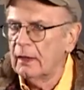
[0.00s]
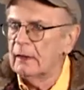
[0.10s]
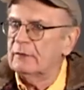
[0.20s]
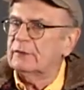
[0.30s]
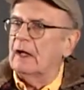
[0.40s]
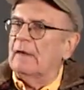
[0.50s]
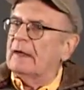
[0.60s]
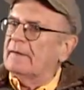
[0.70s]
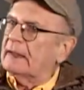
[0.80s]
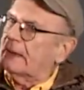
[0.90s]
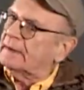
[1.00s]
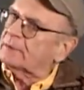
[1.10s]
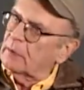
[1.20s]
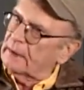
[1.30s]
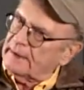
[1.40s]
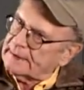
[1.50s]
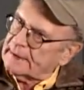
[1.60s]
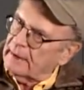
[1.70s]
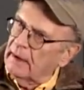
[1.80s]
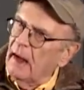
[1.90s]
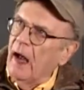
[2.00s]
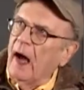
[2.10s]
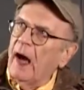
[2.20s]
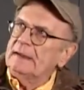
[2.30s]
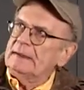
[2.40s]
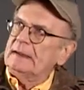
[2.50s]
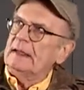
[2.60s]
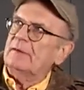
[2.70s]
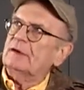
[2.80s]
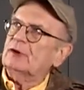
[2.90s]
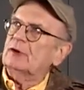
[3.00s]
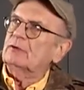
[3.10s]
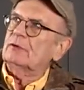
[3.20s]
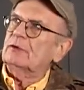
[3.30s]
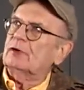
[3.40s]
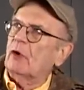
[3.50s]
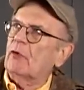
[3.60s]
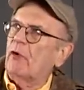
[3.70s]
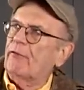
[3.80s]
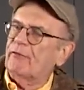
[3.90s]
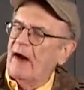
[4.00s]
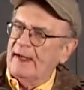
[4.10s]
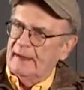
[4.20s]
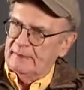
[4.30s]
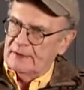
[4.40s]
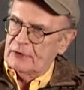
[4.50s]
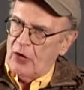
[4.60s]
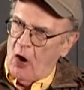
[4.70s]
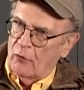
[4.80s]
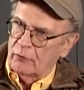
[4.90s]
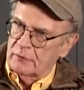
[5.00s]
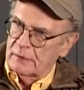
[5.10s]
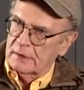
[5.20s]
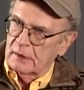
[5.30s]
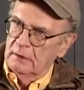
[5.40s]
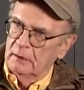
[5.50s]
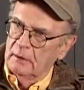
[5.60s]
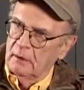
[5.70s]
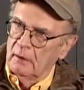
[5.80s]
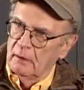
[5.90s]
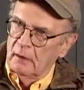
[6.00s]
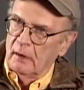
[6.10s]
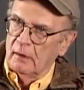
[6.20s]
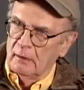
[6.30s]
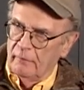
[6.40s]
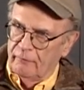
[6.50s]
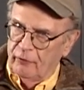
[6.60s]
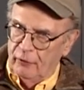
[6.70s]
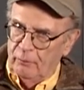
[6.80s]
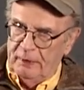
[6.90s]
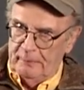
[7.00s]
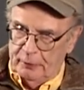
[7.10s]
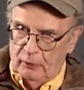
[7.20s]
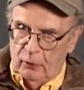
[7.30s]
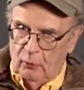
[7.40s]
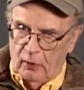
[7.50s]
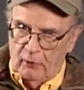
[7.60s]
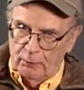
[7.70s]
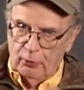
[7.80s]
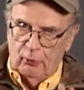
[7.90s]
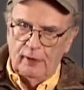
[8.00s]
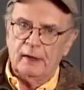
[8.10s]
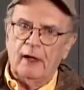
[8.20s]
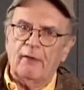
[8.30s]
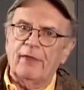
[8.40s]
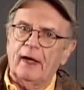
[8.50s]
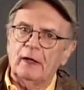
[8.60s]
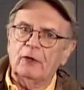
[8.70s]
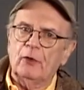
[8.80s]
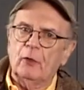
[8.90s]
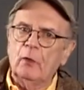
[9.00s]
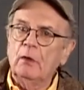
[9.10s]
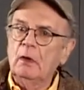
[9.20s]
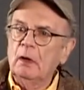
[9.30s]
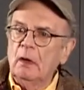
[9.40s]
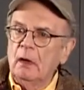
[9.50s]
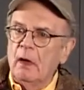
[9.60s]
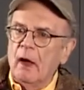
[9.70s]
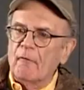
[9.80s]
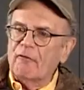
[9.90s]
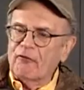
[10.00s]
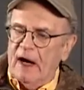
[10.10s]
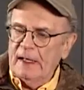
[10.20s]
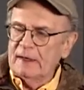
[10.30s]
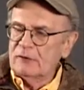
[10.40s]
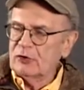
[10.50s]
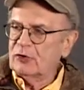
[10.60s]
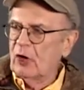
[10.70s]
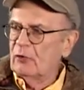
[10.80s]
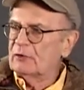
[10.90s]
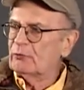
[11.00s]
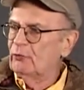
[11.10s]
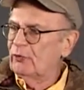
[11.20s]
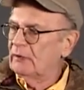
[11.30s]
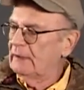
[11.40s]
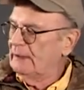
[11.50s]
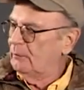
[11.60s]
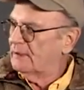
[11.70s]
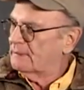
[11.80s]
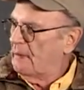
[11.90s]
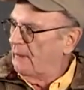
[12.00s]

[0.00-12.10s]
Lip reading: You see, and then the kids will listen. I did another children's show called Frankenstones. For you people who are applauding now, thank you. Frankenstones, Ruta Lee was my